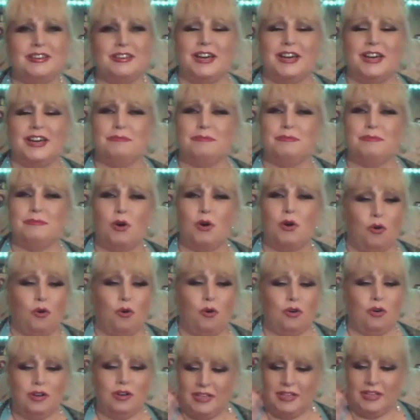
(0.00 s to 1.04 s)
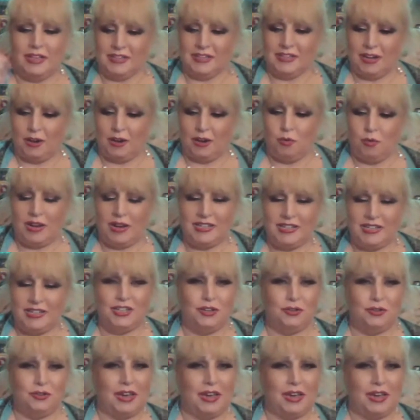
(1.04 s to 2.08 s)
Or it's like, why didn't you
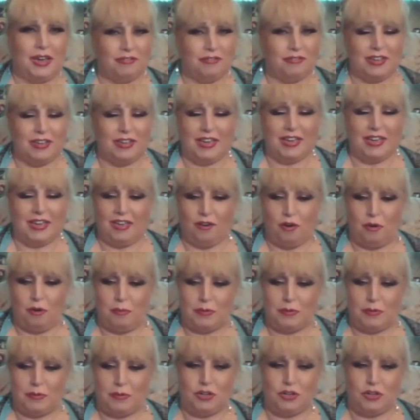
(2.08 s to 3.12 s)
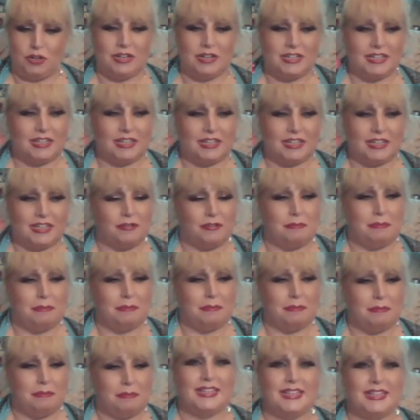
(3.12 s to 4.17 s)
get opportunity for money to
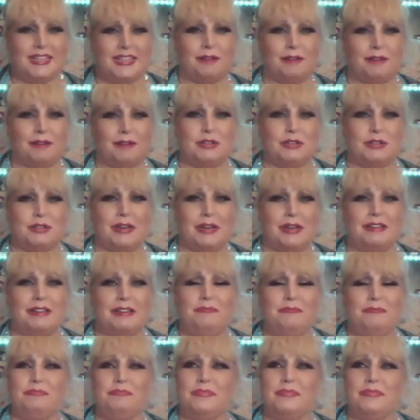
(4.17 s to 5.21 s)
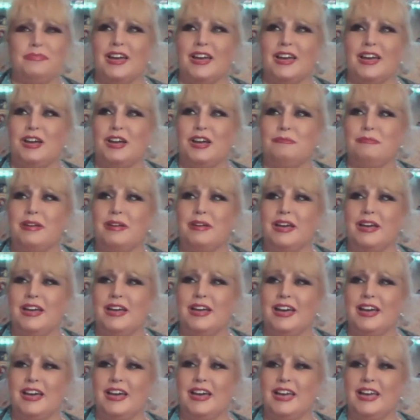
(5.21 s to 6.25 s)
come to me
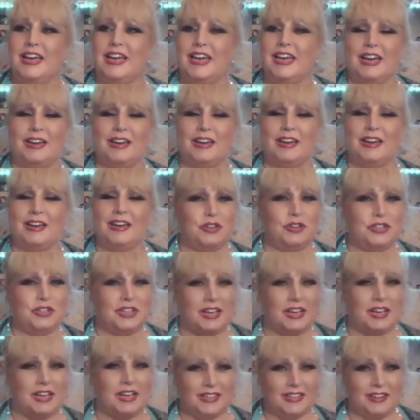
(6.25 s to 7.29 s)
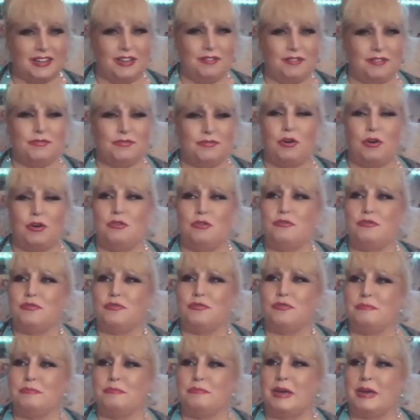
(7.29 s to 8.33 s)
that doesn't involve
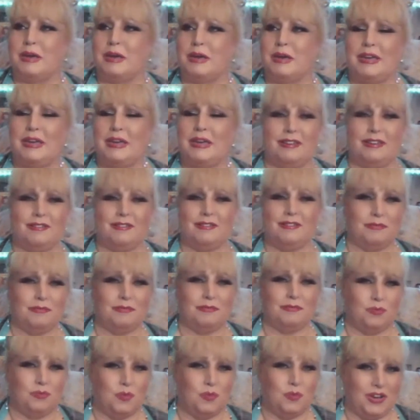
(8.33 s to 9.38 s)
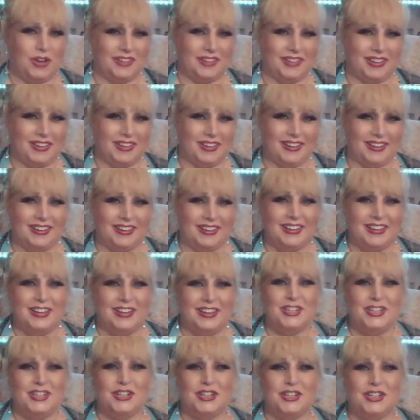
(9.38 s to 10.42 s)
maybe working? Do you know
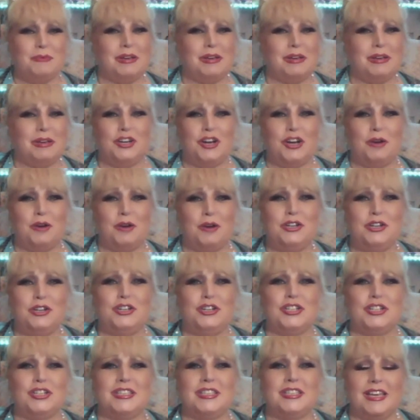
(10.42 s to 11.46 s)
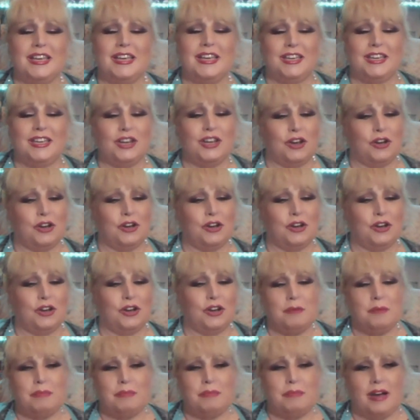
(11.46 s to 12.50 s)
what I mean? You know, when you just think, you know, but
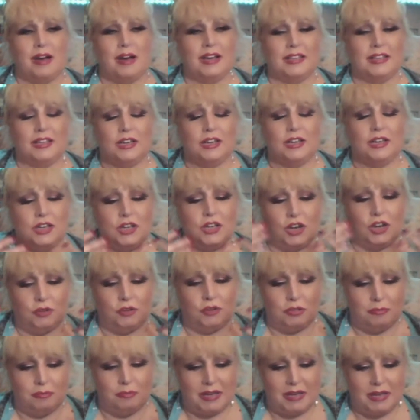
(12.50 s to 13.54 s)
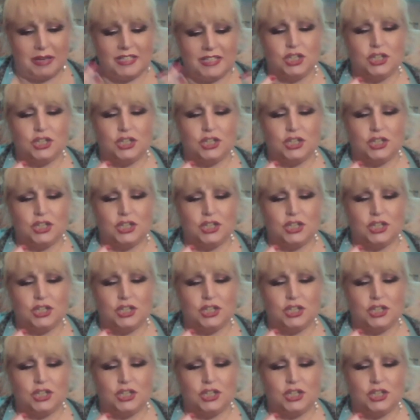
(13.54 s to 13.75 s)
you know, the message